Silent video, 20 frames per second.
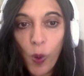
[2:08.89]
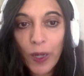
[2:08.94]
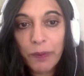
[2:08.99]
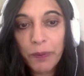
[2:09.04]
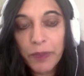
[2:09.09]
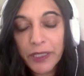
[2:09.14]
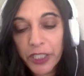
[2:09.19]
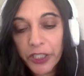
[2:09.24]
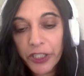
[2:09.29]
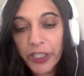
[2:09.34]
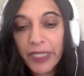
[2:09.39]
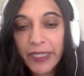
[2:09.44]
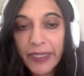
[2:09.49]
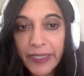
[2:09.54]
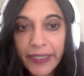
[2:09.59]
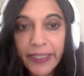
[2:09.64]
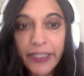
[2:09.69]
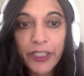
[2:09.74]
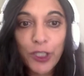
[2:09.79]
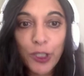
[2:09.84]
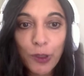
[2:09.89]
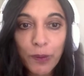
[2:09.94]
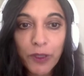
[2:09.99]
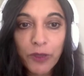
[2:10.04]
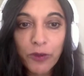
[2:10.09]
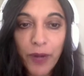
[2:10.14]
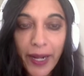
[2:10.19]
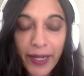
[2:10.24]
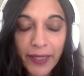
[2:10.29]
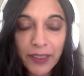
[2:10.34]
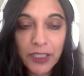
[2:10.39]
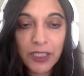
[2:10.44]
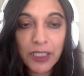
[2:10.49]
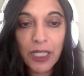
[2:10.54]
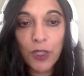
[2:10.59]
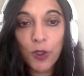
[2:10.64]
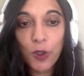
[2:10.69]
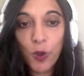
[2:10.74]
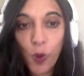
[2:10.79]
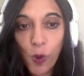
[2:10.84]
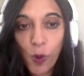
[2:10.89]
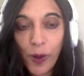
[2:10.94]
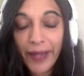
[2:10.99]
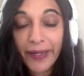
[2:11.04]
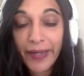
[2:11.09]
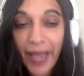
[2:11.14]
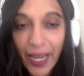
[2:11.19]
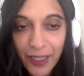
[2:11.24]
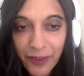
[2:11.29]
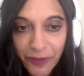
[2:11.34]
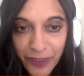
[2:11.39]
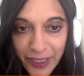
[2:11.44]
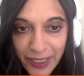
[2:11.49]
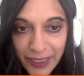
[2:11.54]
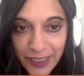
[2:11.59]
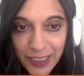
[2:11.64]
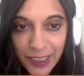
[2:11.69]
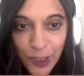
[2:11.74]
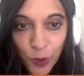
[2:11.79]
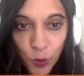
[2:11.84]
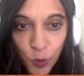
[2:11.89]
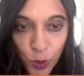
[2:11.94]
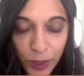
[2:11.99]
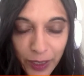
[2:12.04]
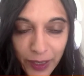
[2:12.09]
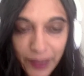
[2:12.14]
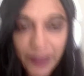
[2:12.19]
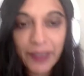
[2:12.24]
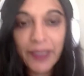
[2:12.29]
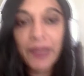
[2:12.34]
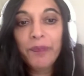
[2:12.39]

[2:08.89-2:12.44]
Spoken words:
and particularly human rights law and advocacy work.